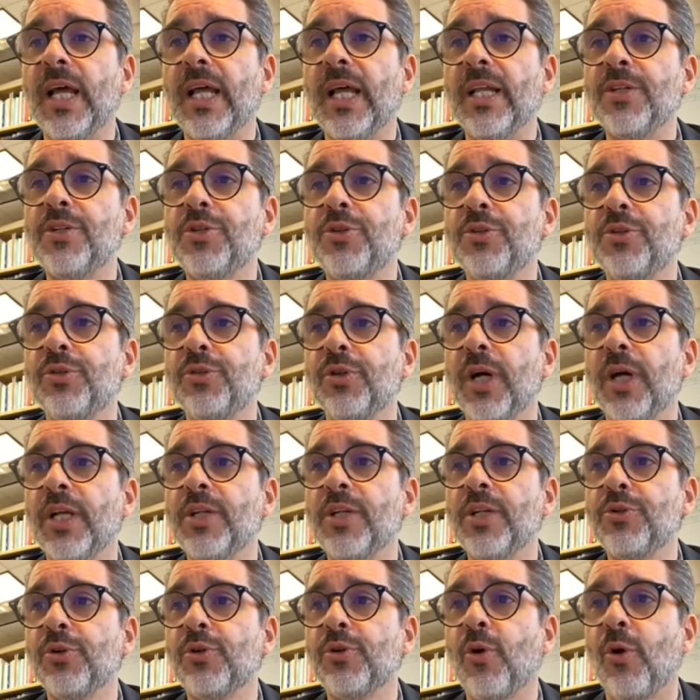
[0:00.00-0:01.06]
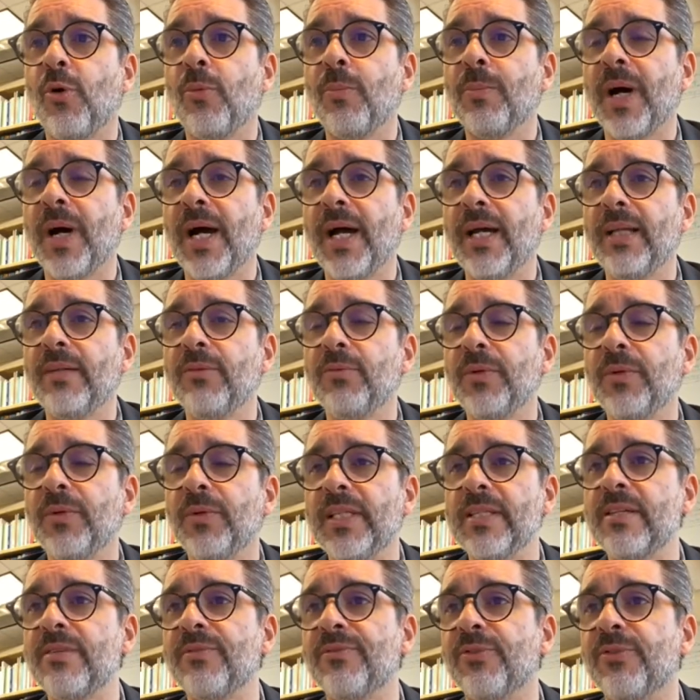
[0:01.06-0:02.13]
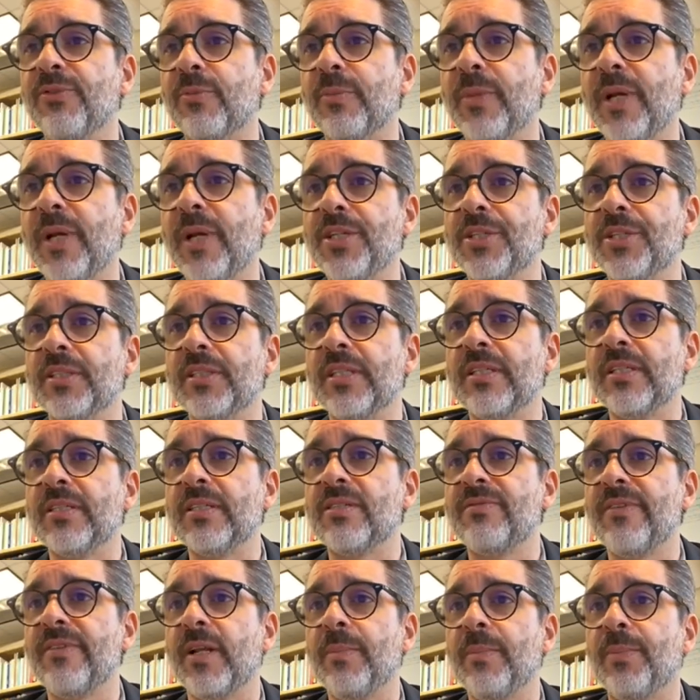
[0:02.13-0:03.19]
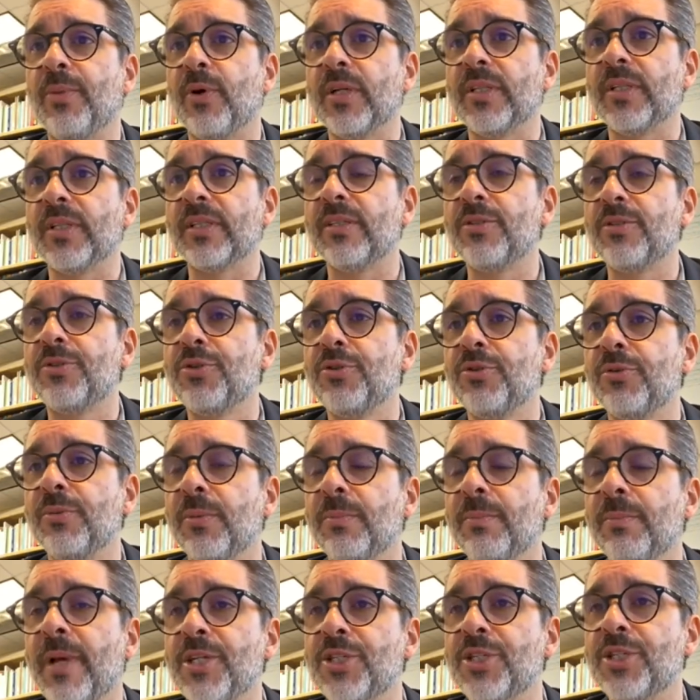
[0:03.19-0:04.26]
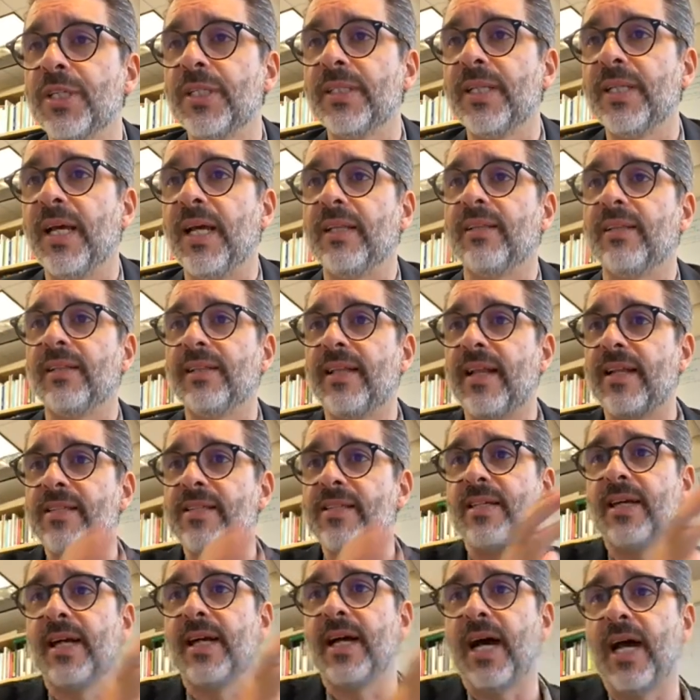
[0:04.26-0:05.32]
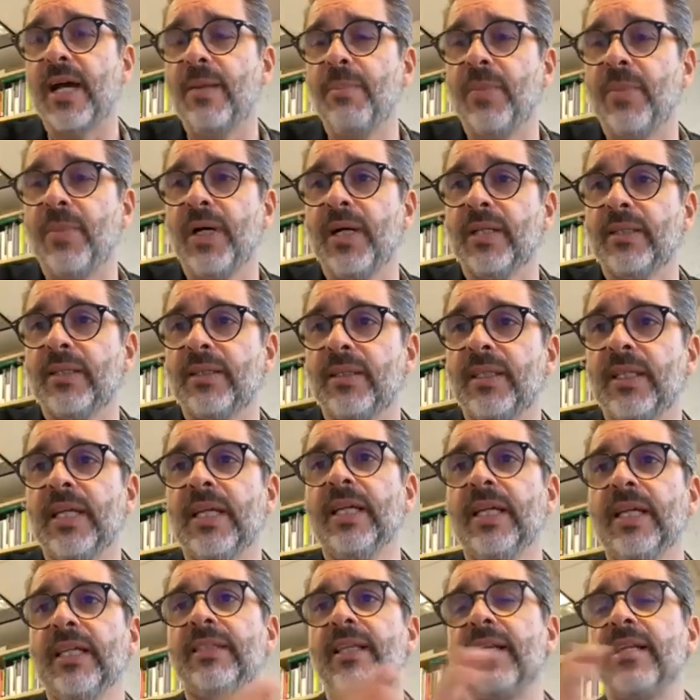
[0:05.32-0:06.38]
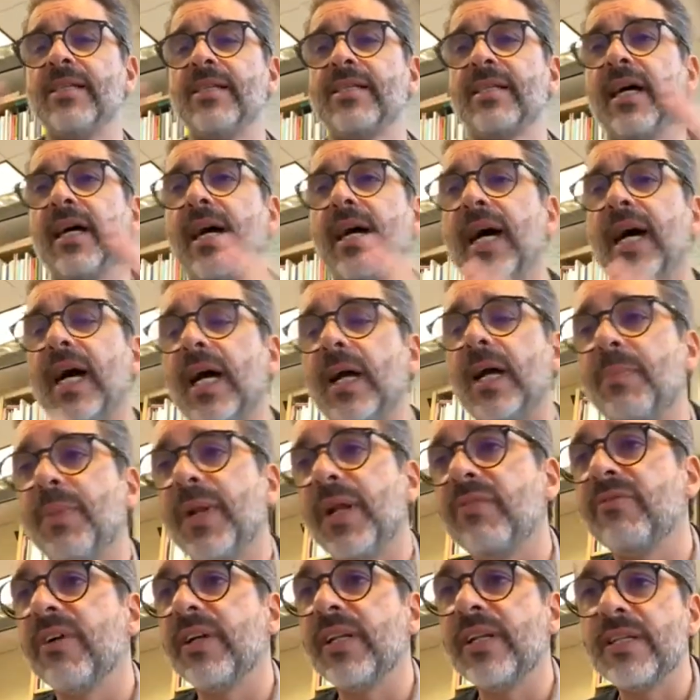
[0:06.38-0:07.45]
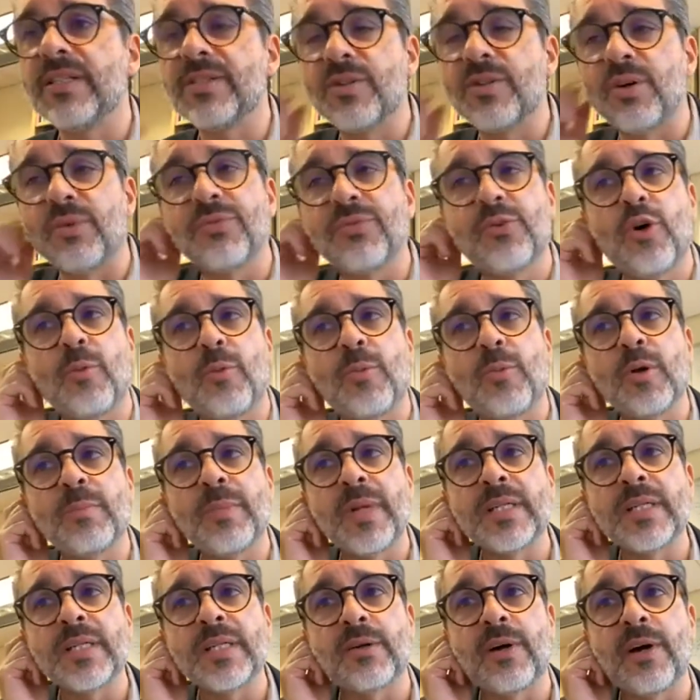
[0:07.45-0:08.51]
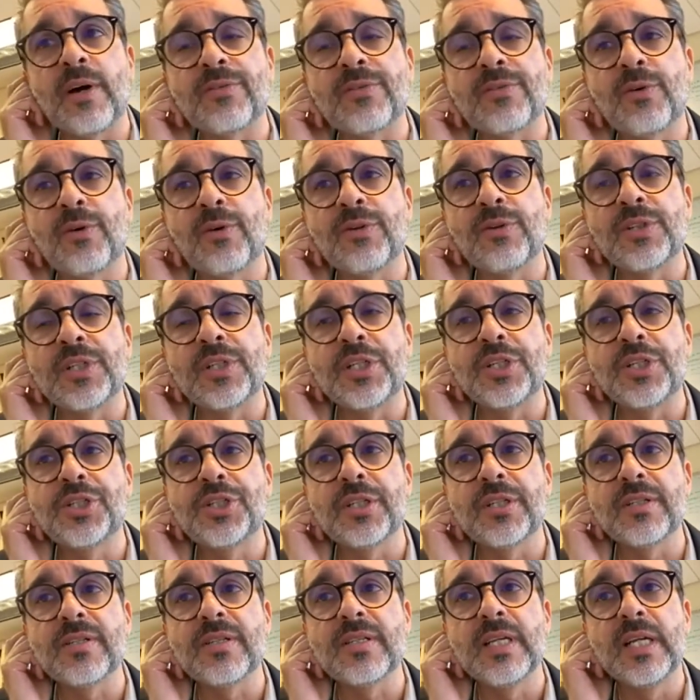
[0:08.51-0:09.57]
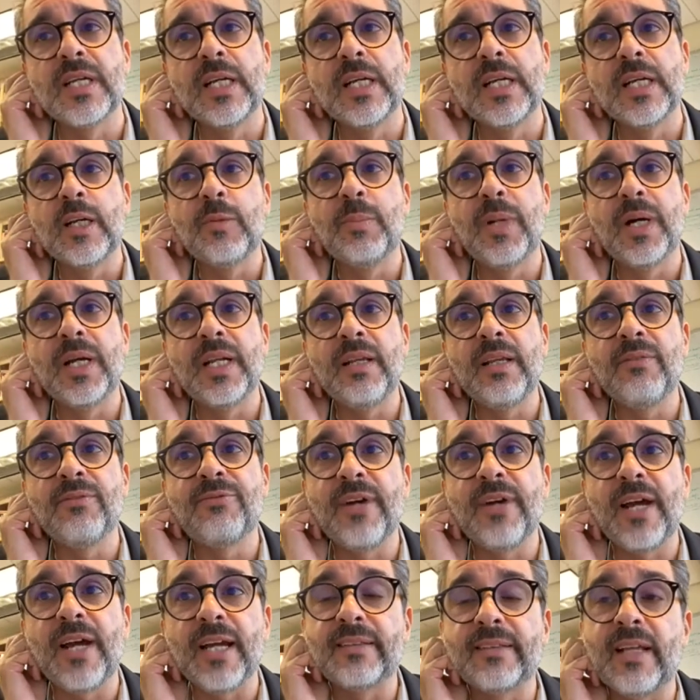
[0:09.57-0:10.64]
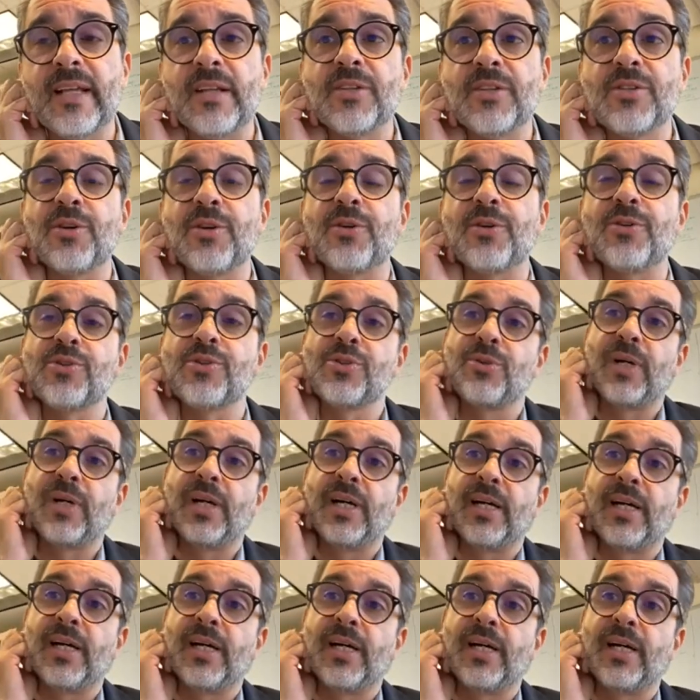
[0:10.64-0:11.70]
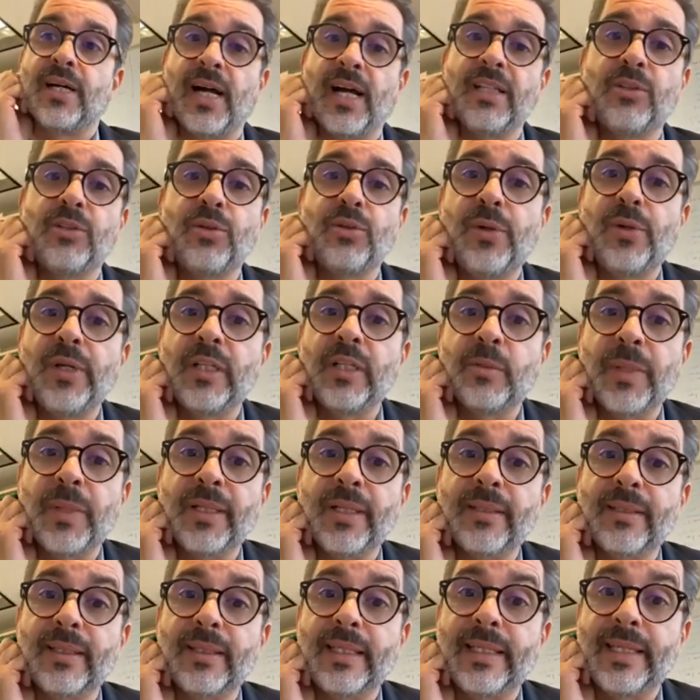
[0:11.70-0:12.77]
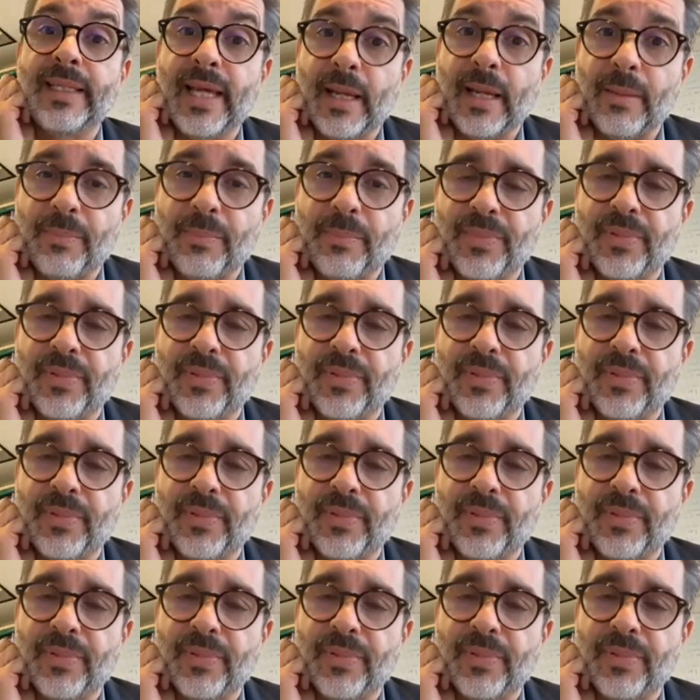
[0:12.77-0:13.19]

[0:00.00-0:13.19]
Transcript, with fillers: and to and to combine with this information it's very important to mention that there is a high burden there is a high prevalence of common mental health conditions but in fact there is also a high treatment gap